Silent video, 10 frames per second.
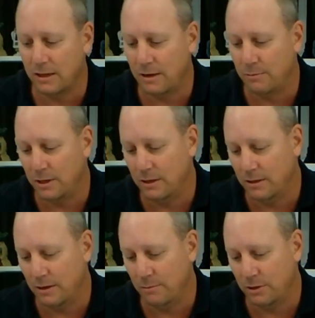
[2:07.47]
Let me
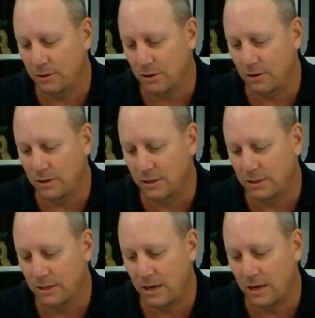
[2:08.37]
turn this
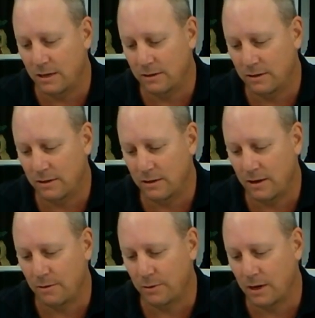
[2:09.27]
down.
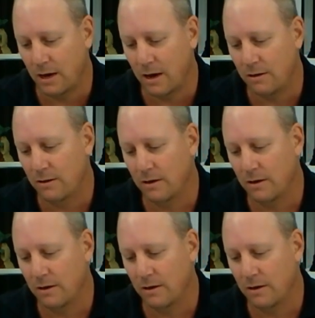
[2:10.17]
There we go.